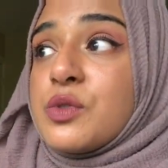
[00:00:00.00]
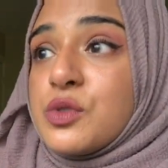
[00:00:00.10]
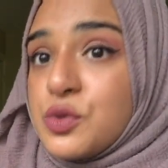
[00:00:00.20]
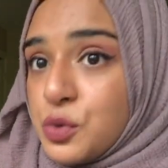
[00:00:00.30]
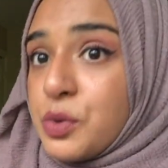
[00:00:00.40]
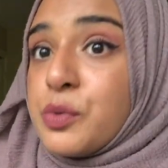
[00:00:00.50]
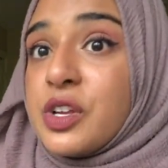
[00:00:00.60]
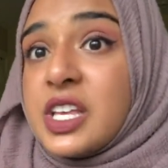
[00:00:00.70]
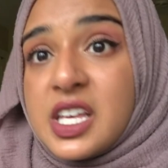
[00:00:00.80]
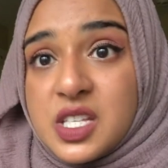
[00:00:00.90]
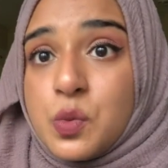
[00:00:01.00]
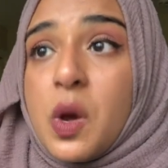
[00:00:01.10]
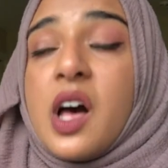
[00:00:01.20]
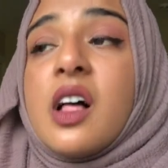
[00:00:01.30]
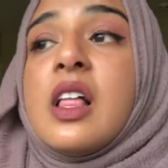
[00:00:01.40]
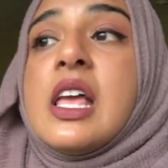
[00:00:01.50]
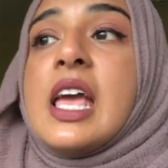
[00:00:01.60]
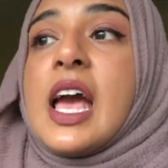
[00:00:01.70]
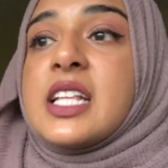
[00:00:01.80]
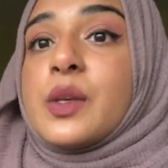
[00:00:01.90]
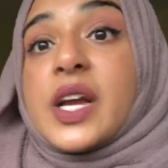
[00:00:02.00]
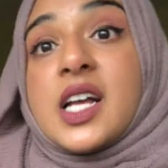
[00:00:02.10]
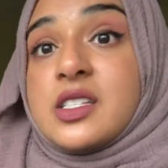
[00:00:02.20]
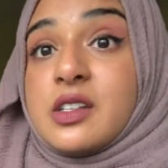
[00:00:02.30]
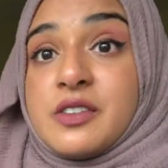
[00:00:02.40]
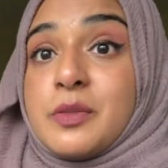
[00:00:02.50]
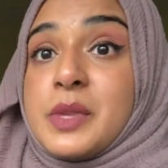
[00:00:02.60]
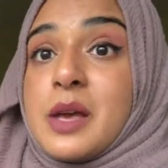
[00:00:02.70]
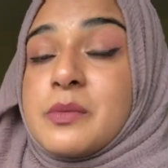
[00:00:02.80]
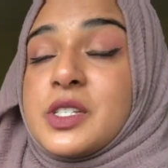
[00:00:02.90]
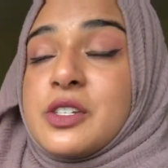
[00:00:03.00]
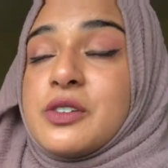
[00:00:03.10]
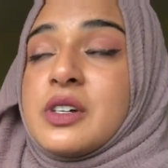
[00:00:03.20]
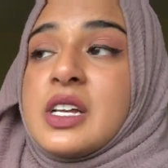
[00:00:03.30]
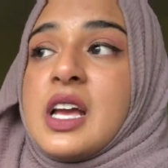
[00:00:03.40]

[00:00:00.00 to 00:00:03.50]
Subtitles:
super brilliant as well. And so I got to learn from them too.